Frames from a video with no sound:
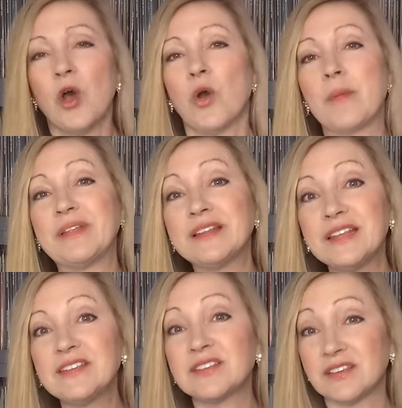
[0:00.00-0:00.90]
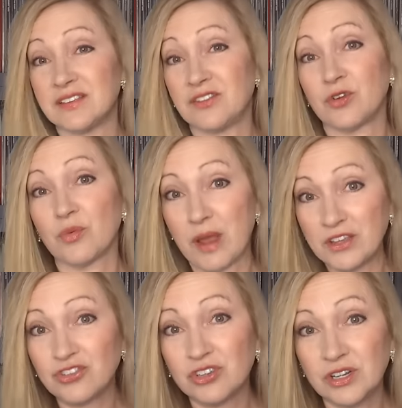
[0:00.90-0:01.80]
or I'm at least in
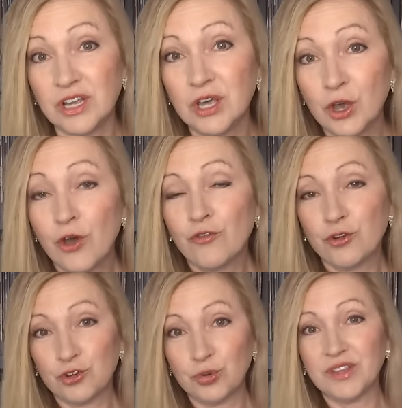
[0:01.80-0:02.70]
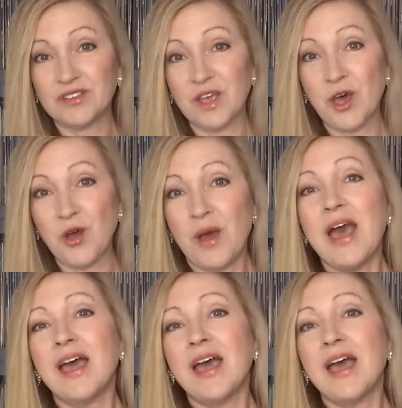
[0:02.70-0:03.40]
consideration for doing so,